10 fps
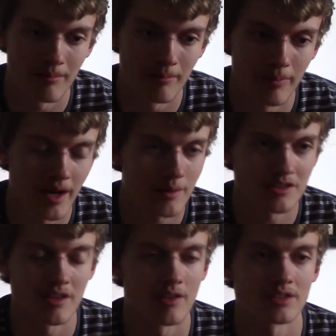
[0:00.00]
but I was
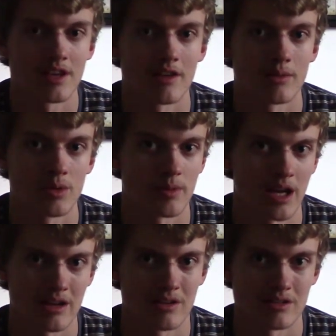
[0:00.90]
on the other side of the room and
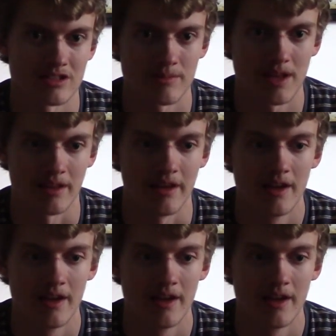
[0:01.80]
I couldn't smell it.